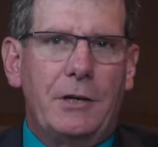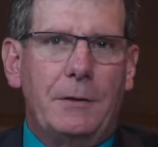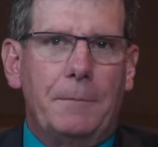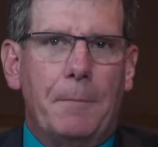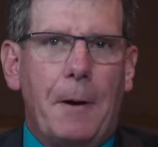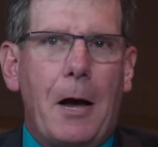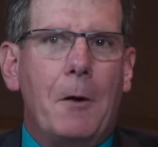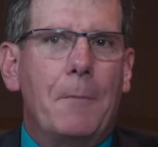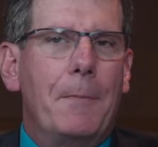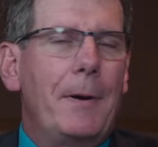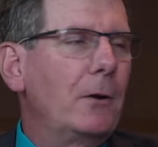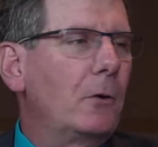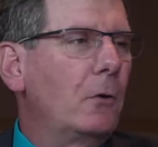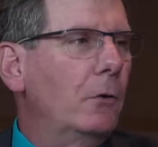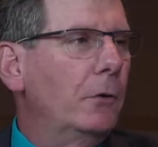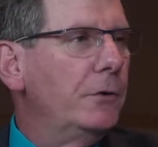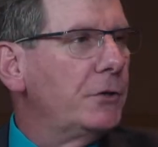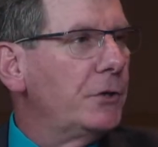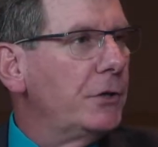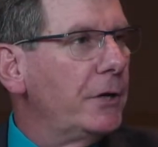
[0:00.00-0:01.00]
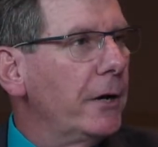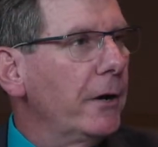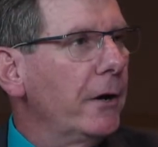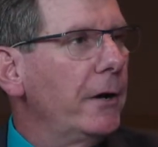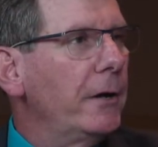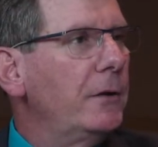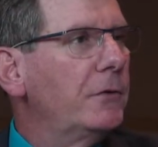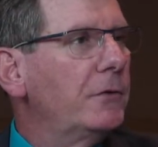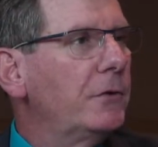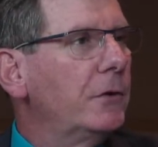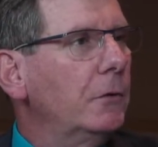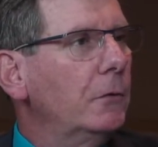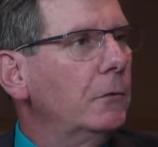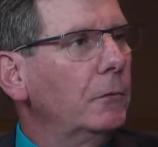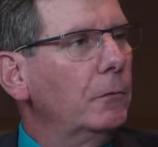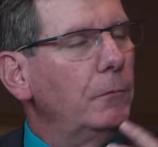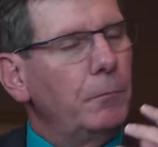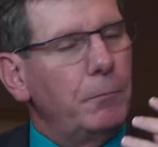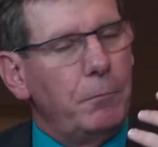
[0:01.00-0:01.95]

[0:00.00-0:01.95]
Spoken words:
and biomedical engineering, so